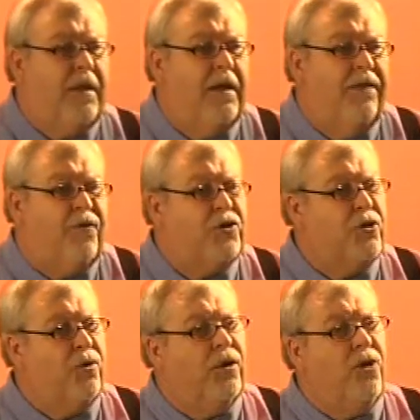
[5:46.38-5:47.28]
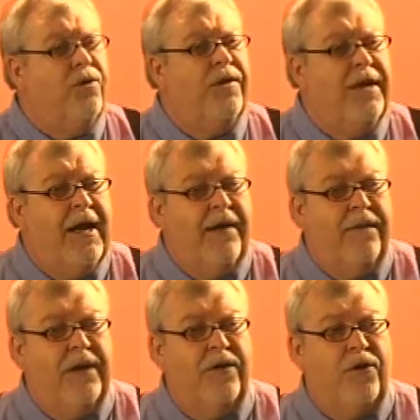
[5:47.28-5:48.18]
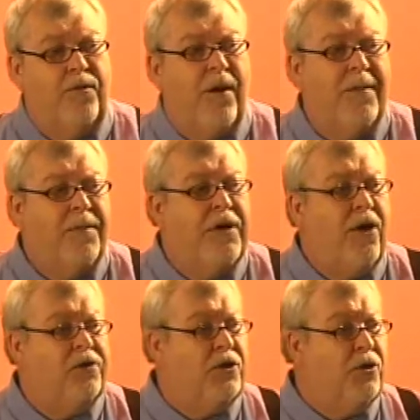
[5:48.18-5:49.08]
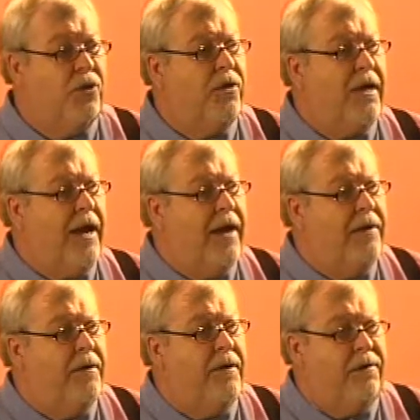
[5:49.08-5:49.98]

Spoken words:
If you score lower than that, then you probably ought to look at